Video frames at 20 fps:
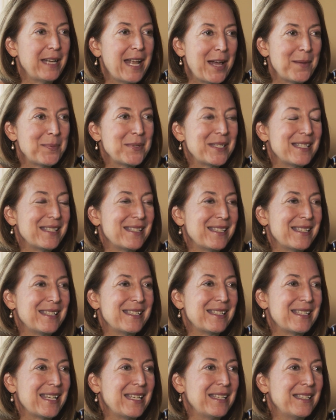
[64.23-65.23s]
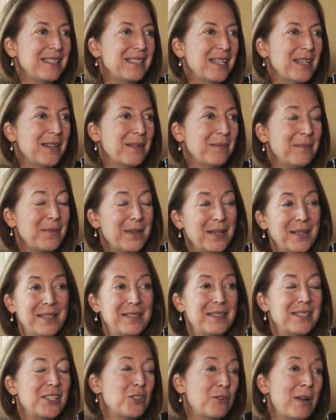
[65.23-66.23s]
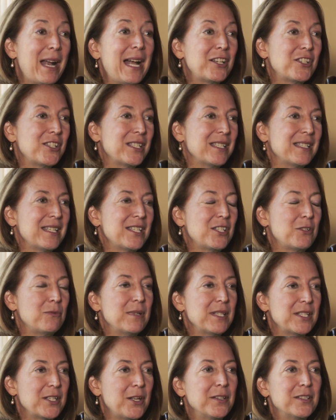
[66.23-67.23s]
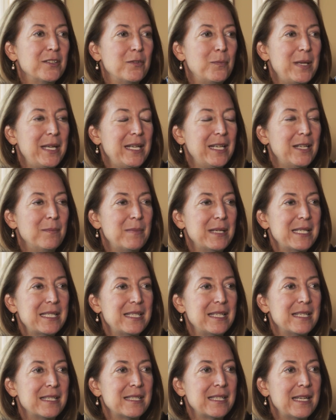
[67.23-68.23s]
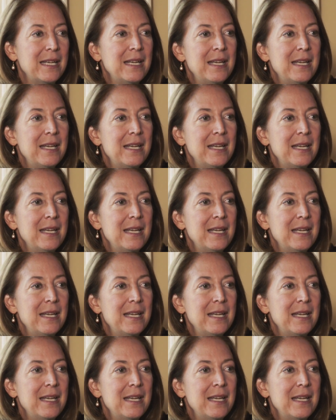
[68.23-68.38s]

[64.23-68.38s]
absences and distractions as a result of being in business,